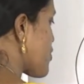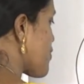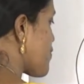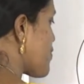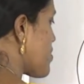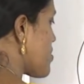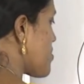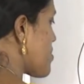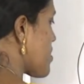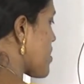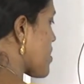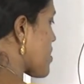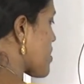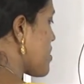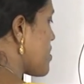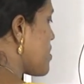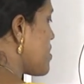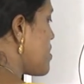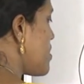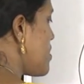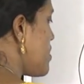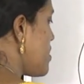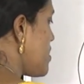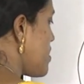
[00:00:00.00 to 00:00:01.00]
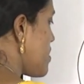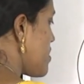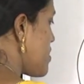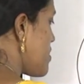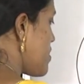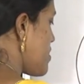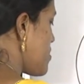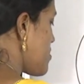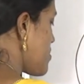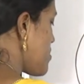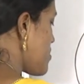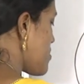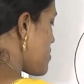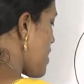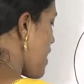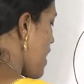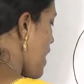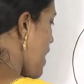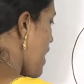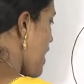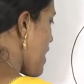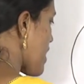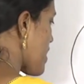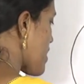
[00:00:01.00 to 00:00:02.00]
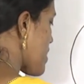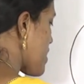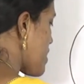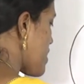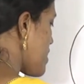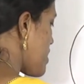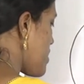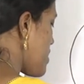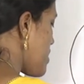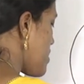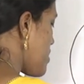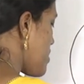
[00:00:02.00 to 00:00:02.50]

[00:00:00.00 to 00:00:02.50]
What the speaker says: of the circle. This is the angle